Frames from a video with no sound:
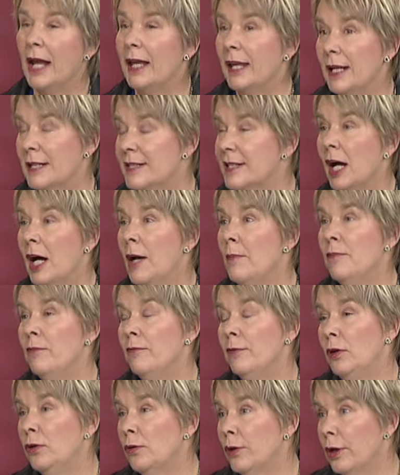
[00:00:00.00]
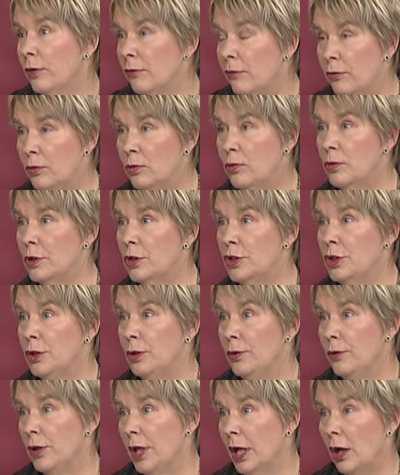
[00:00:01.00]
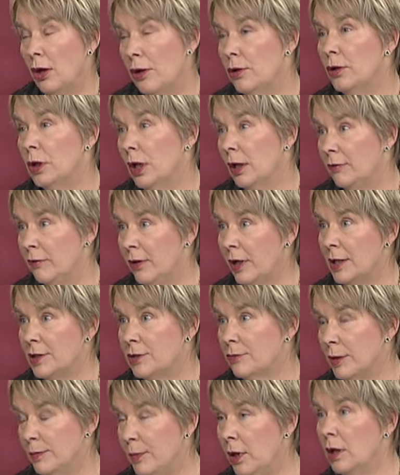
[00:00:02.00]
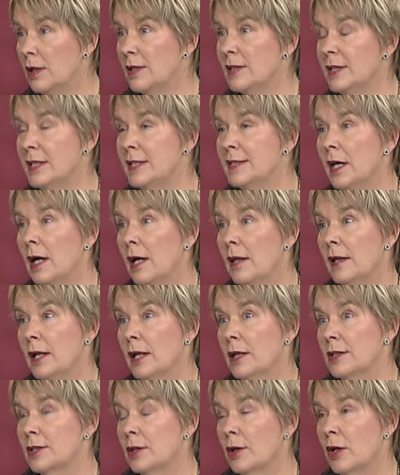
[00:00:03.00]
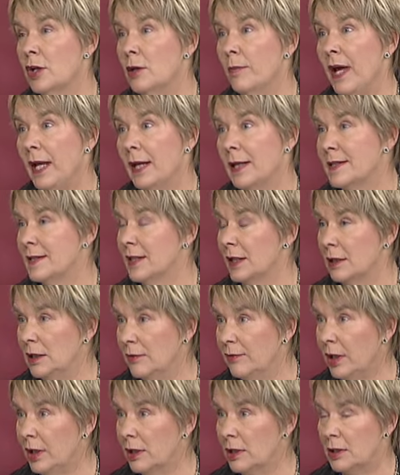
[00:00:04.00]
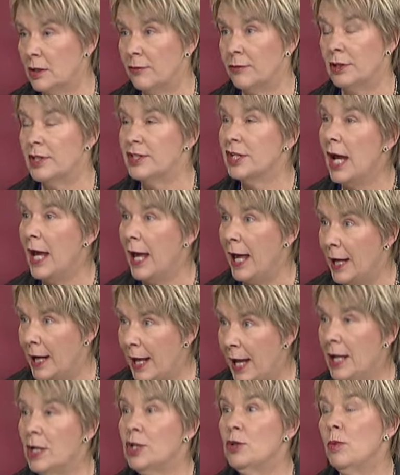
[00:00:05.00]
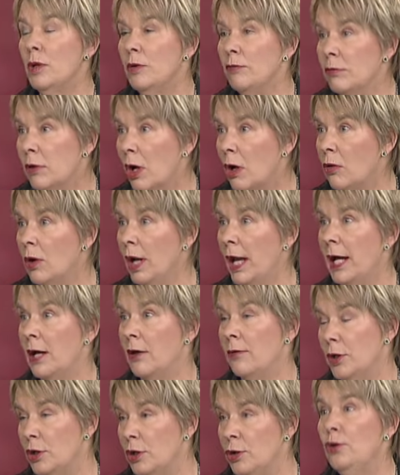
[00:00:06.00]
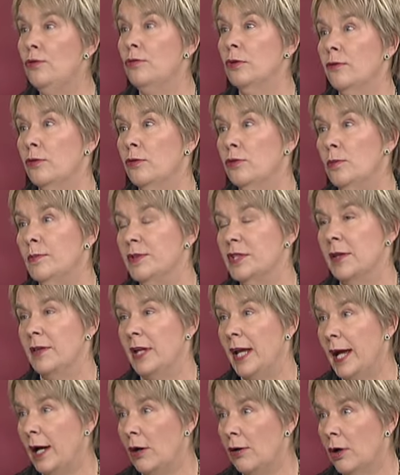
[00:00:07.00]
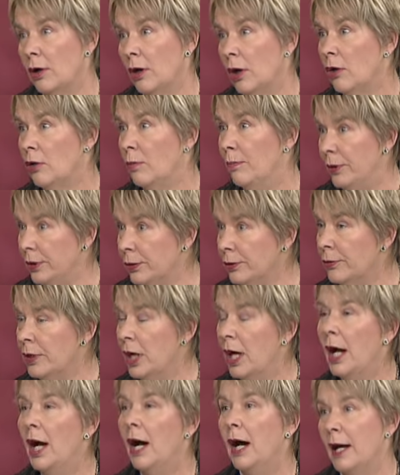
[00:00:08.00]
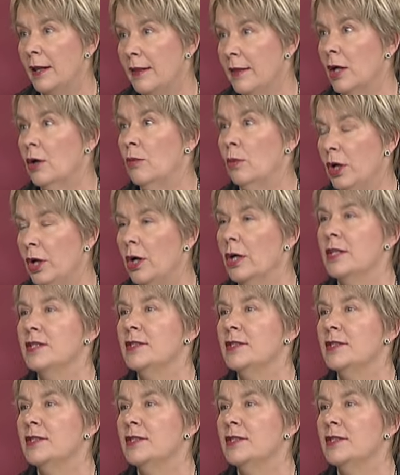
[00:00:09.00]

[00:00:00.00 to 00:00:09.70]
Yes, I'm looking forward to the local advisory policies. I think it's going to make a significant difference. And as we roll out the new reforms in the alcohol bill, I think we're going